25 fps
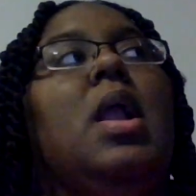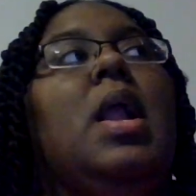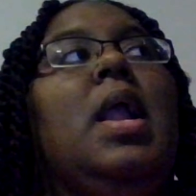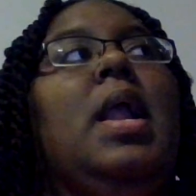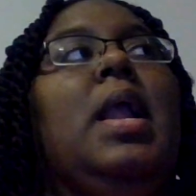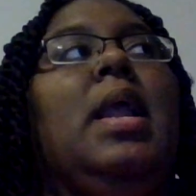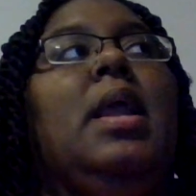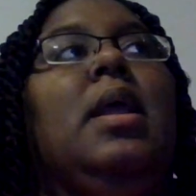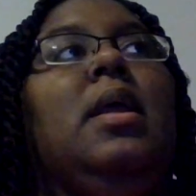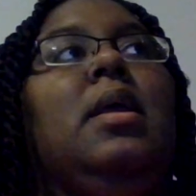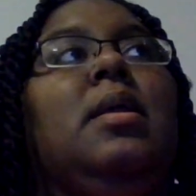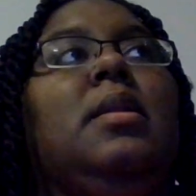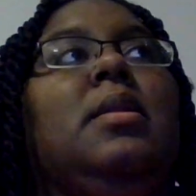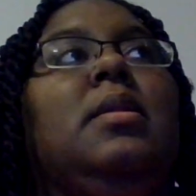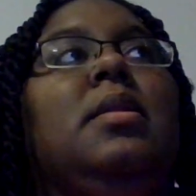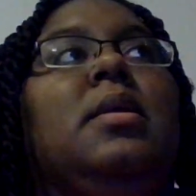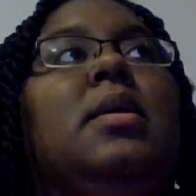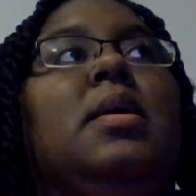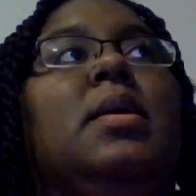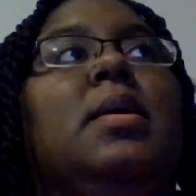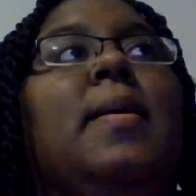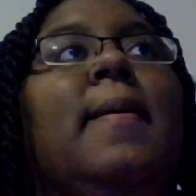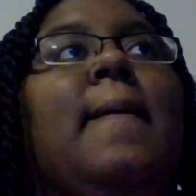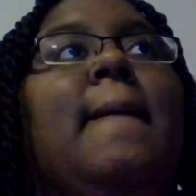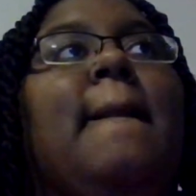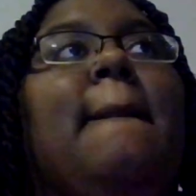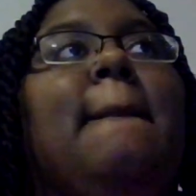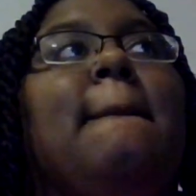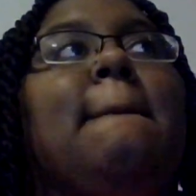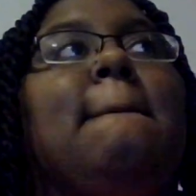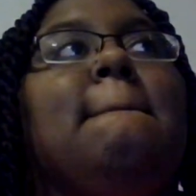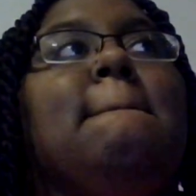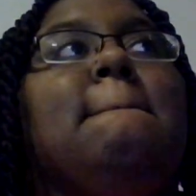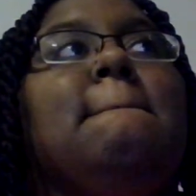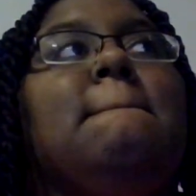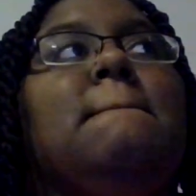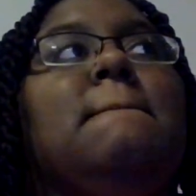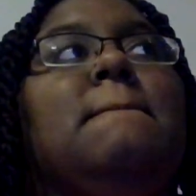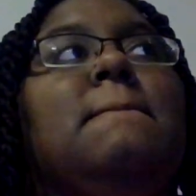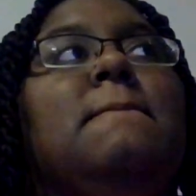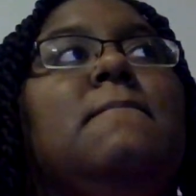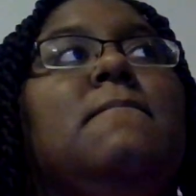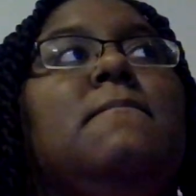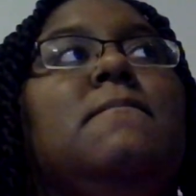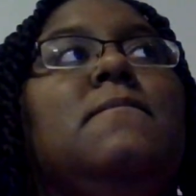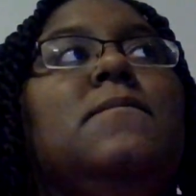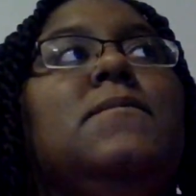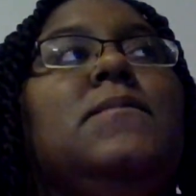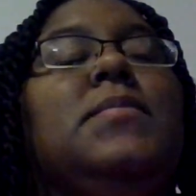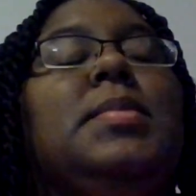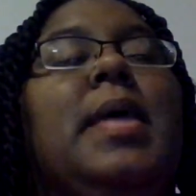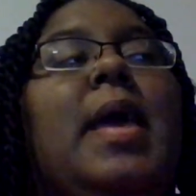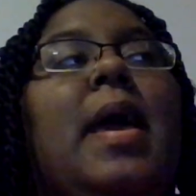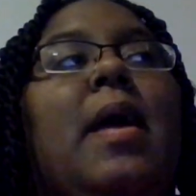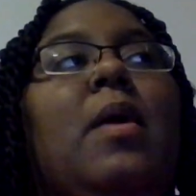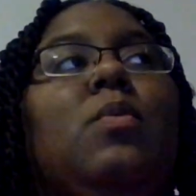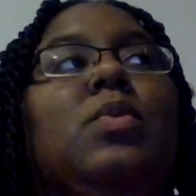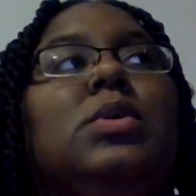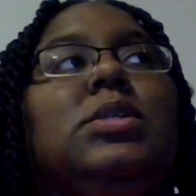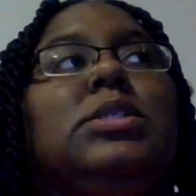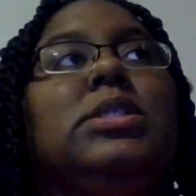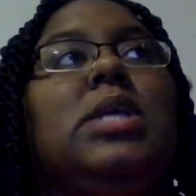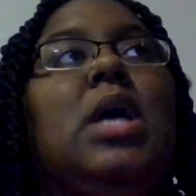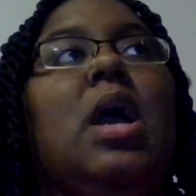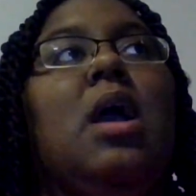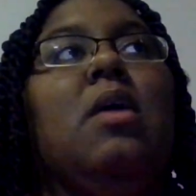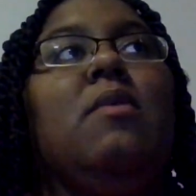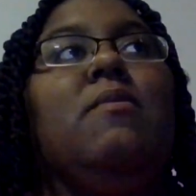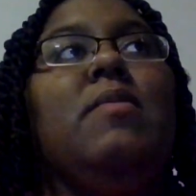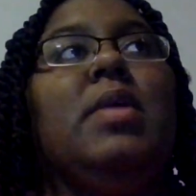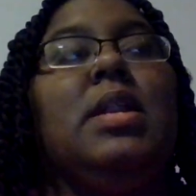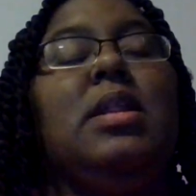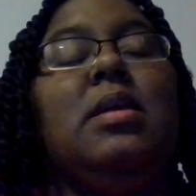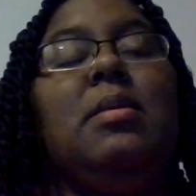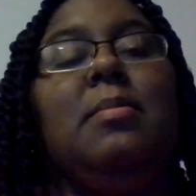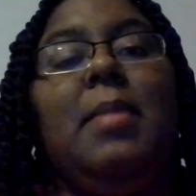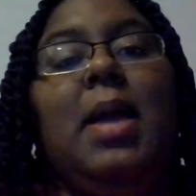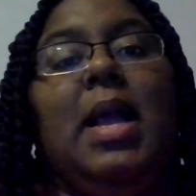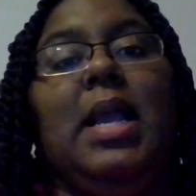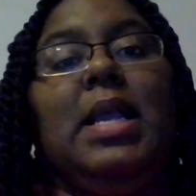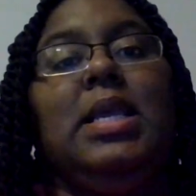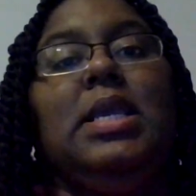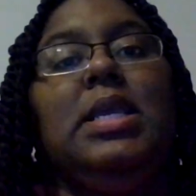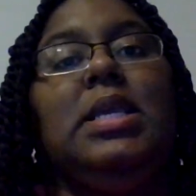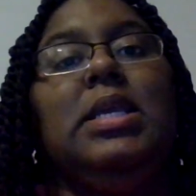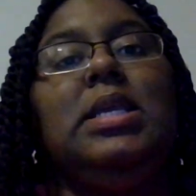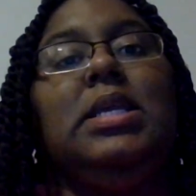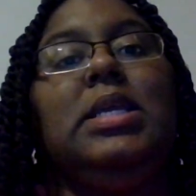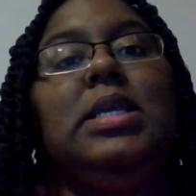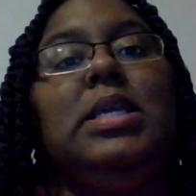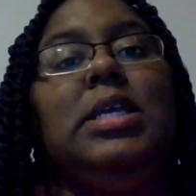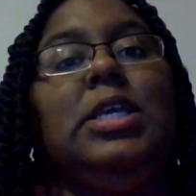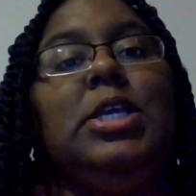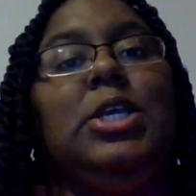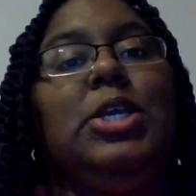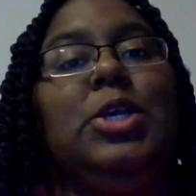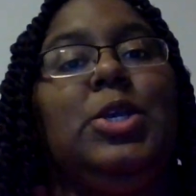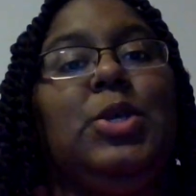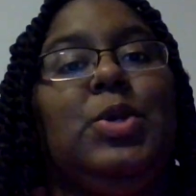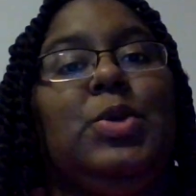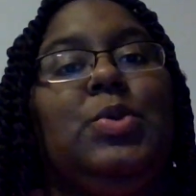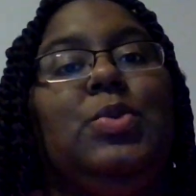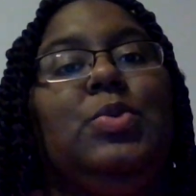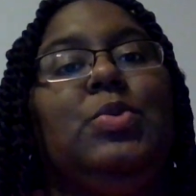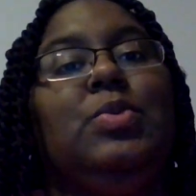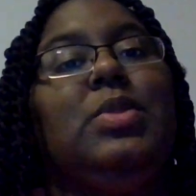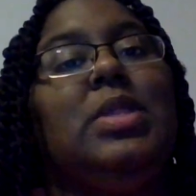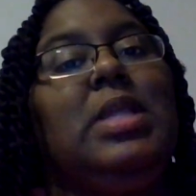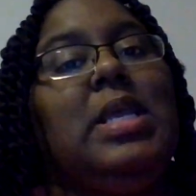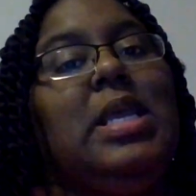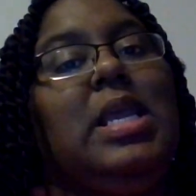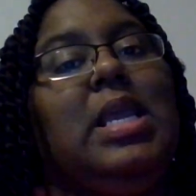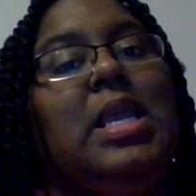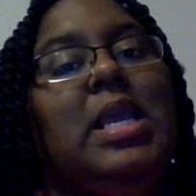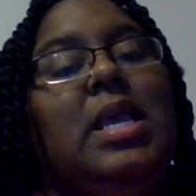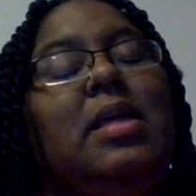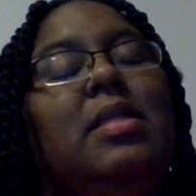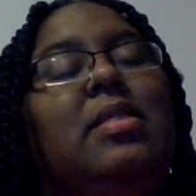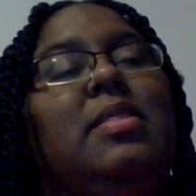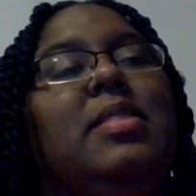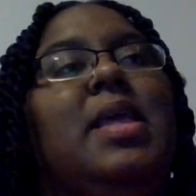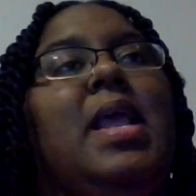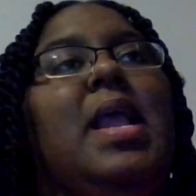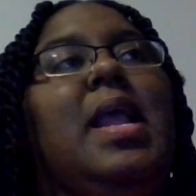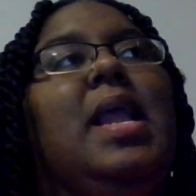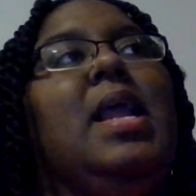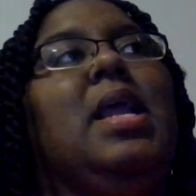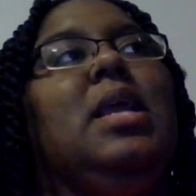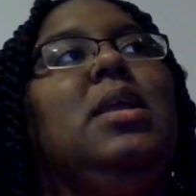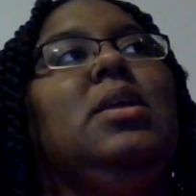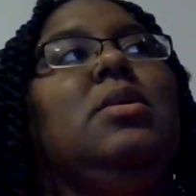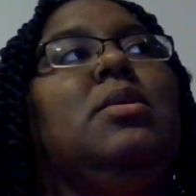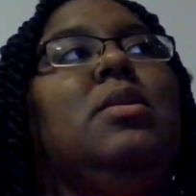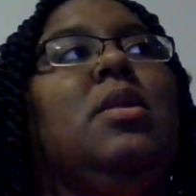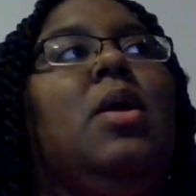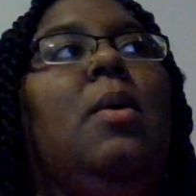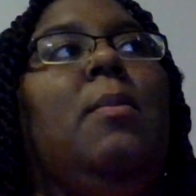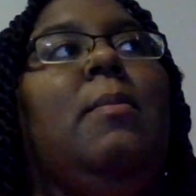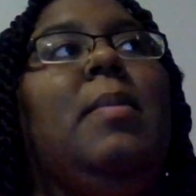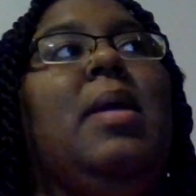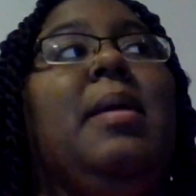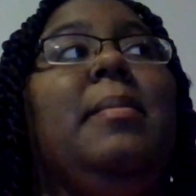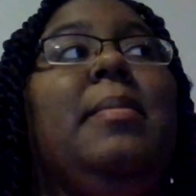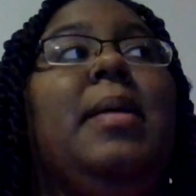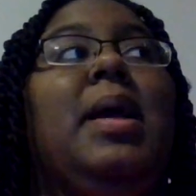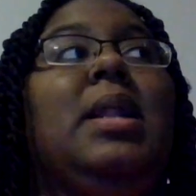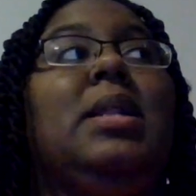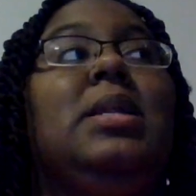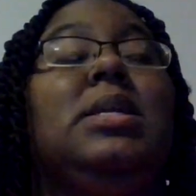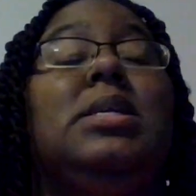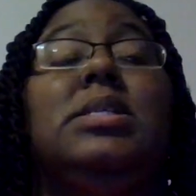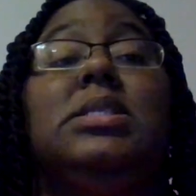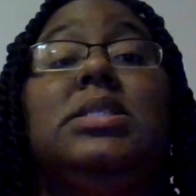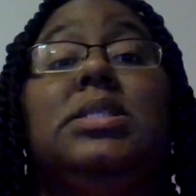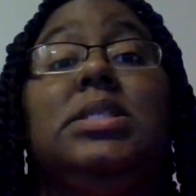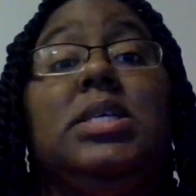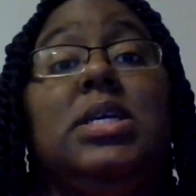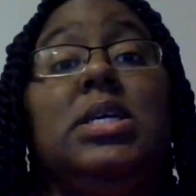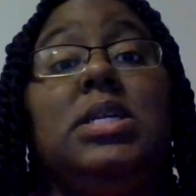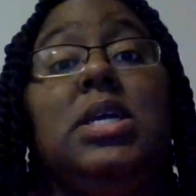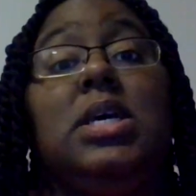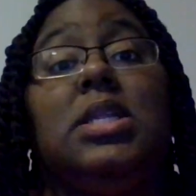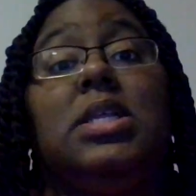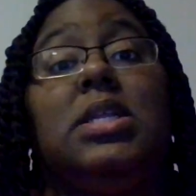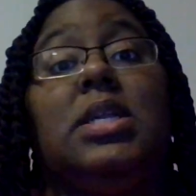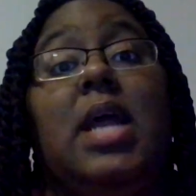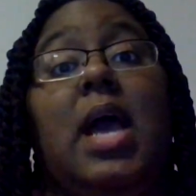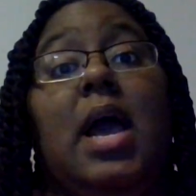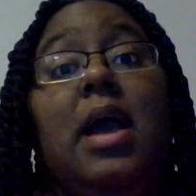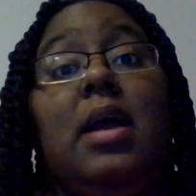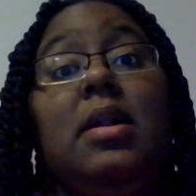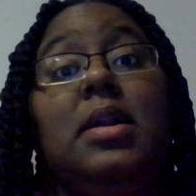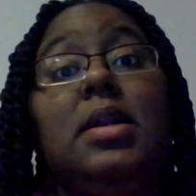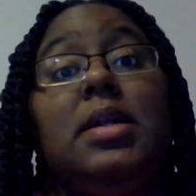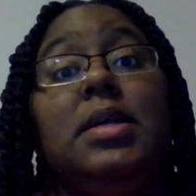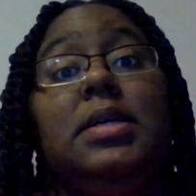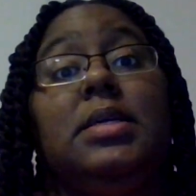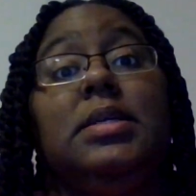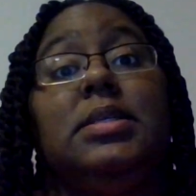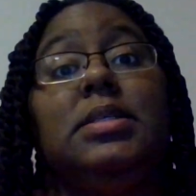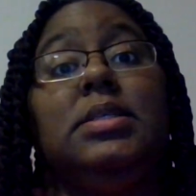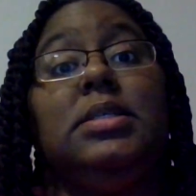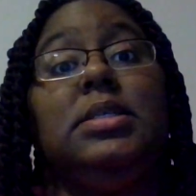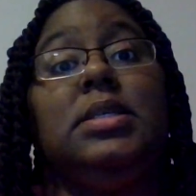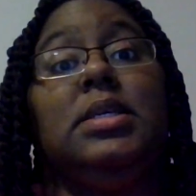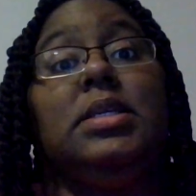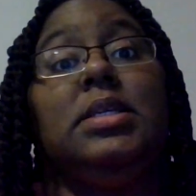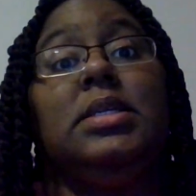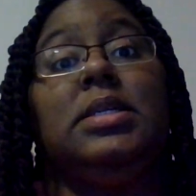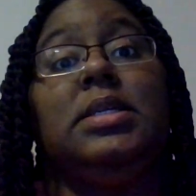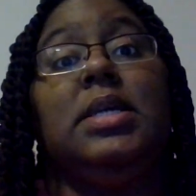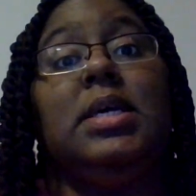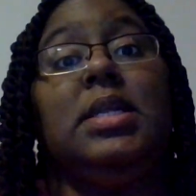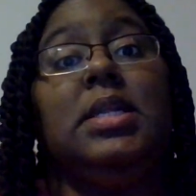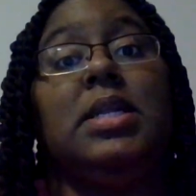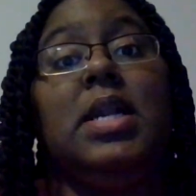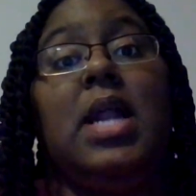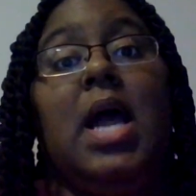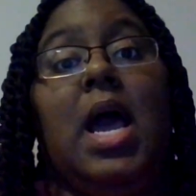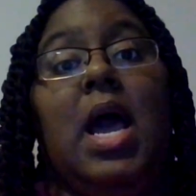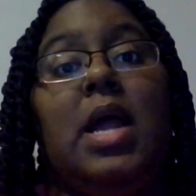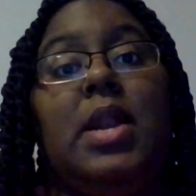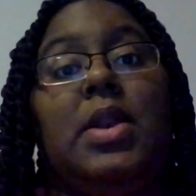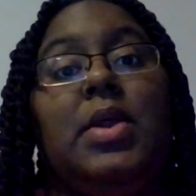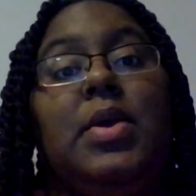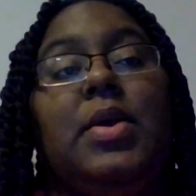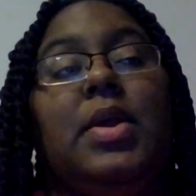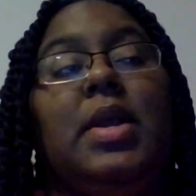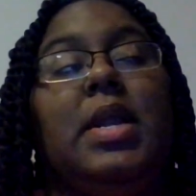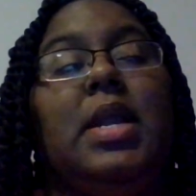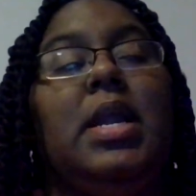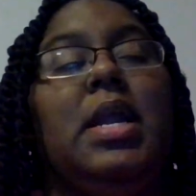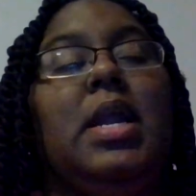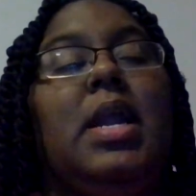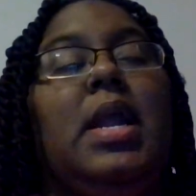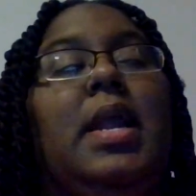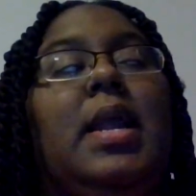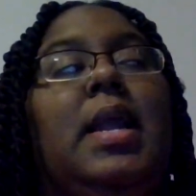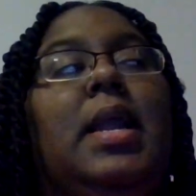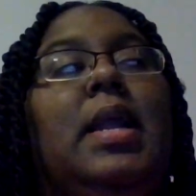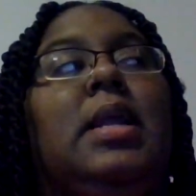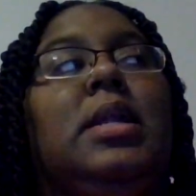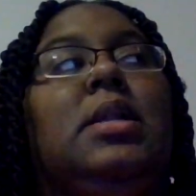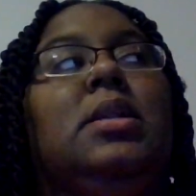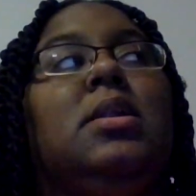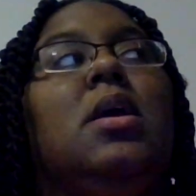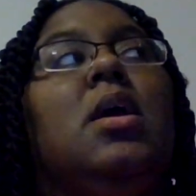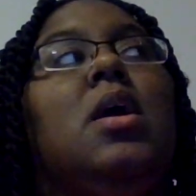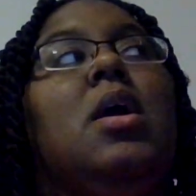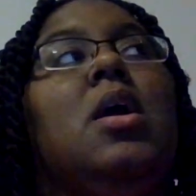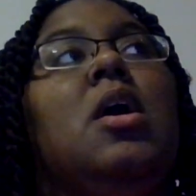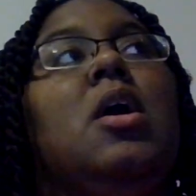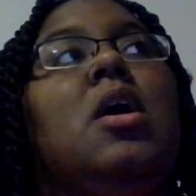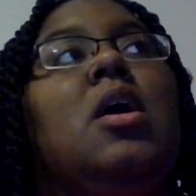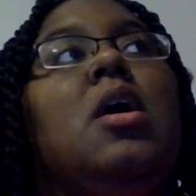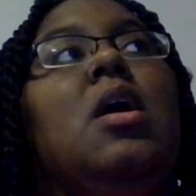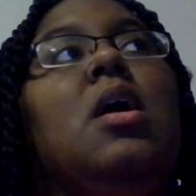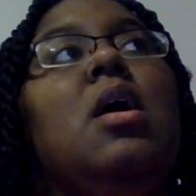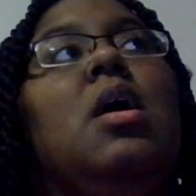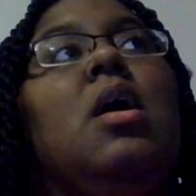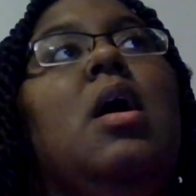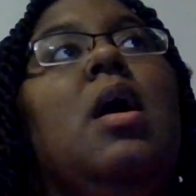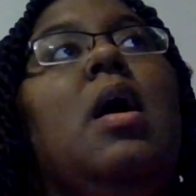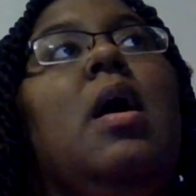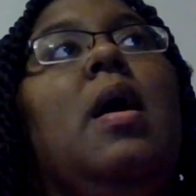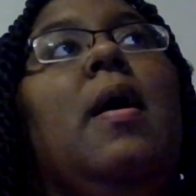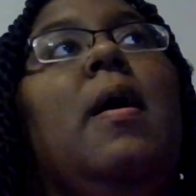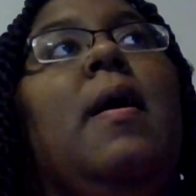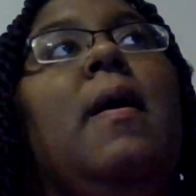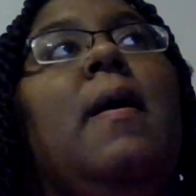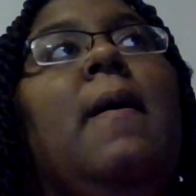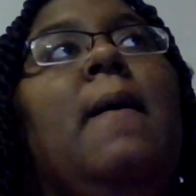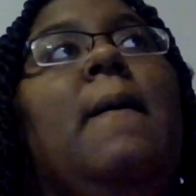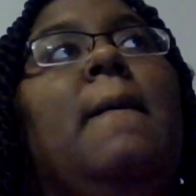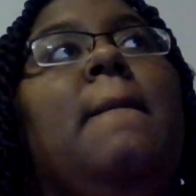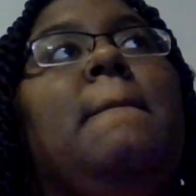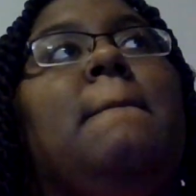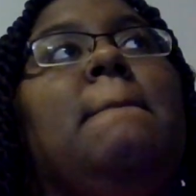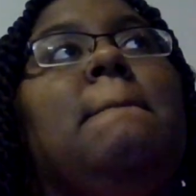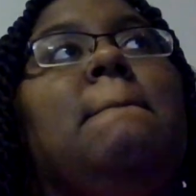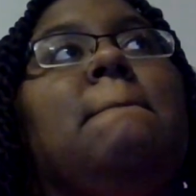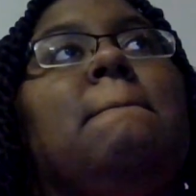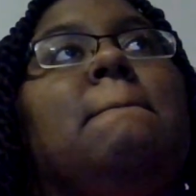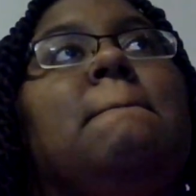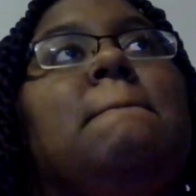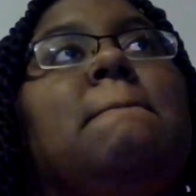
And that was already my cue then that, you know, maybe I need to see another doctor, get another doctor. And um,